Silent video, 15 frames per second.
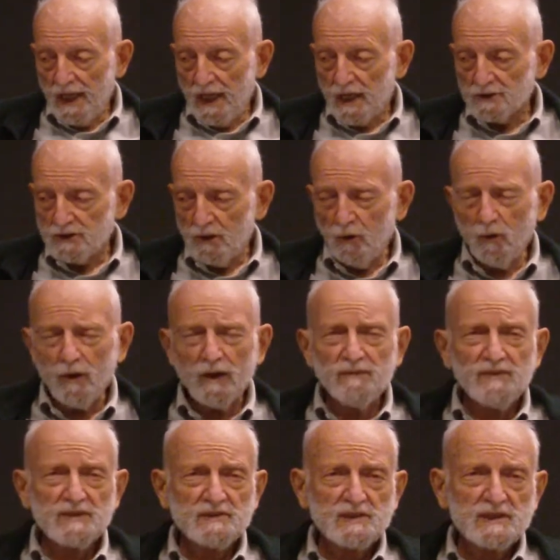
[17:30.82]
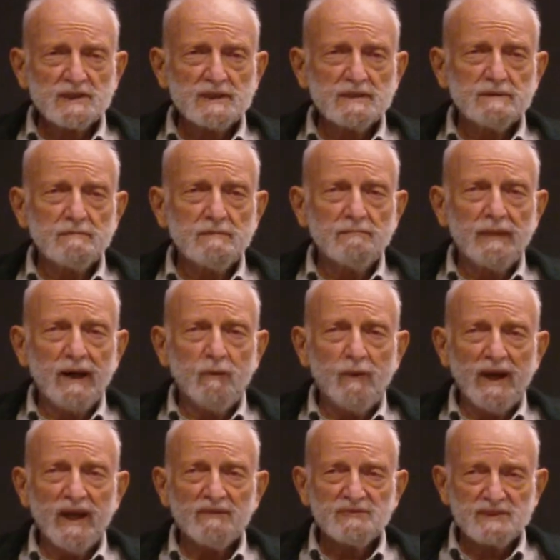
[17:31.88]
So all of this is by
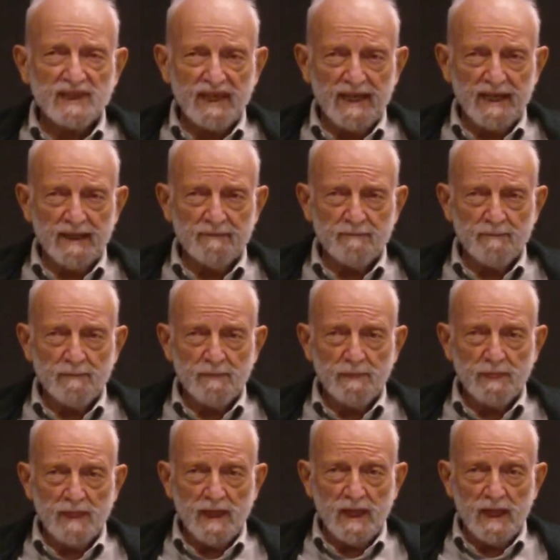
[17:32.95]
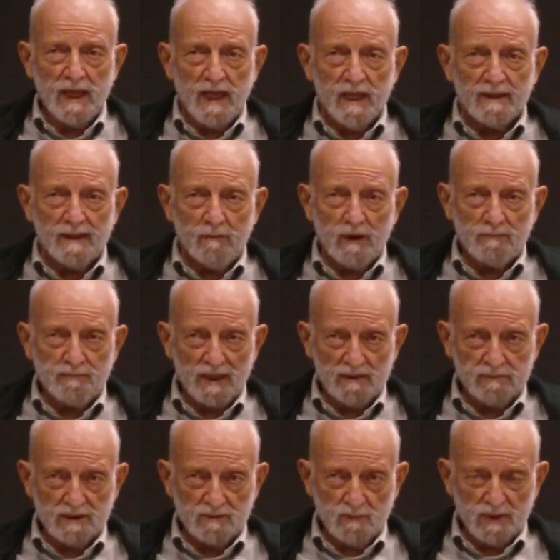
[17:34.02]
way of saying that
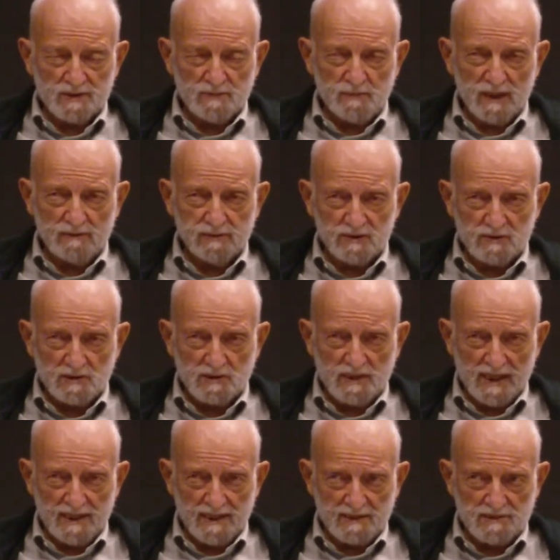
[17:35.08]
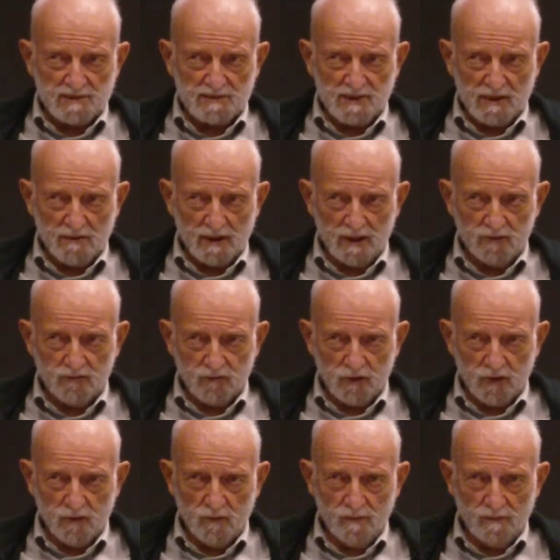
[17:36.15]
what's published is not necessarily
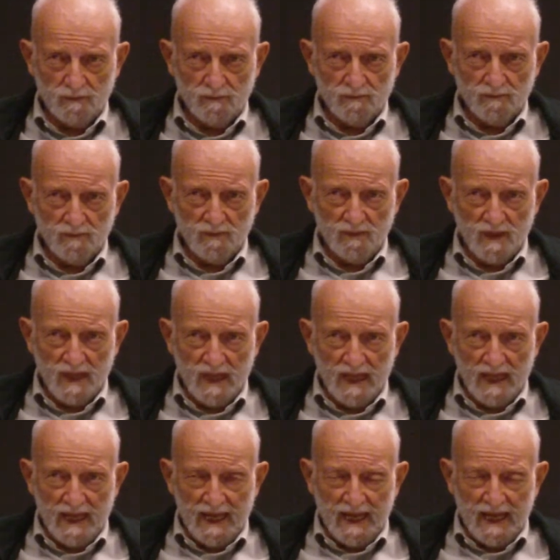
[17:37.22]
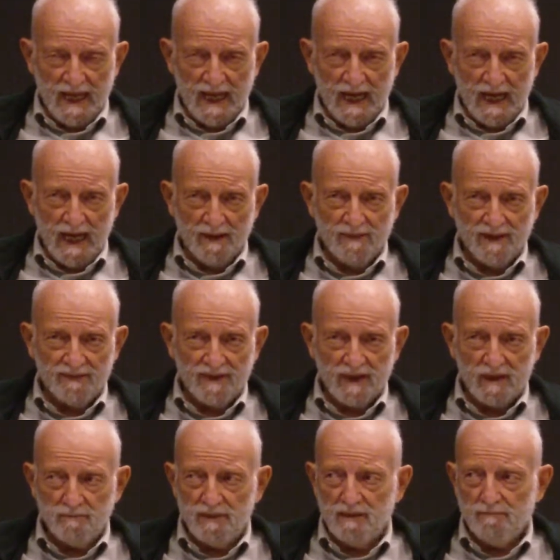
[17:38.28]
true, that there
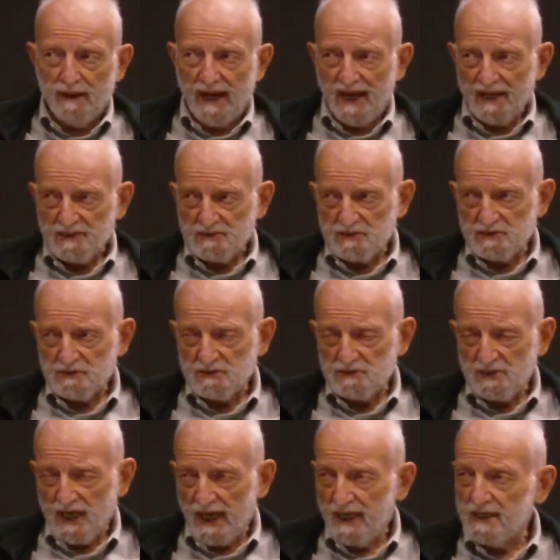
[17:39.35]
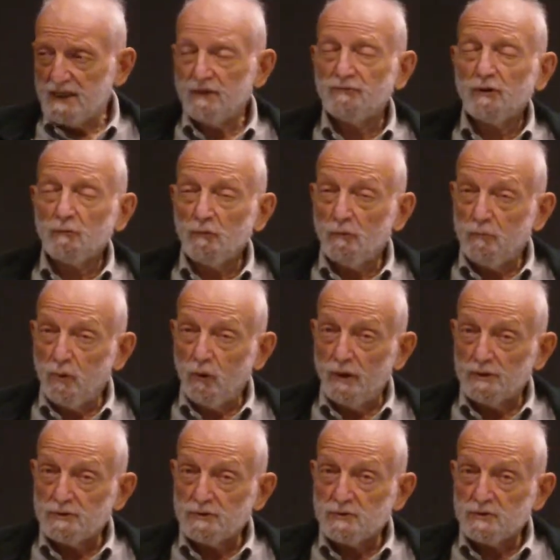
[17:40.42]
can be biases in scientific
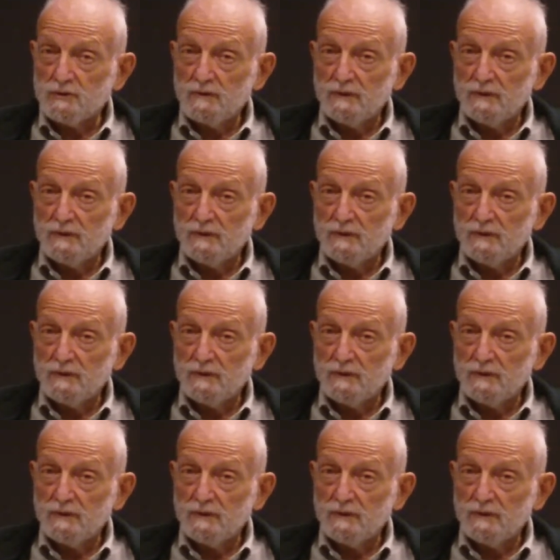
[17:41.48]
reports,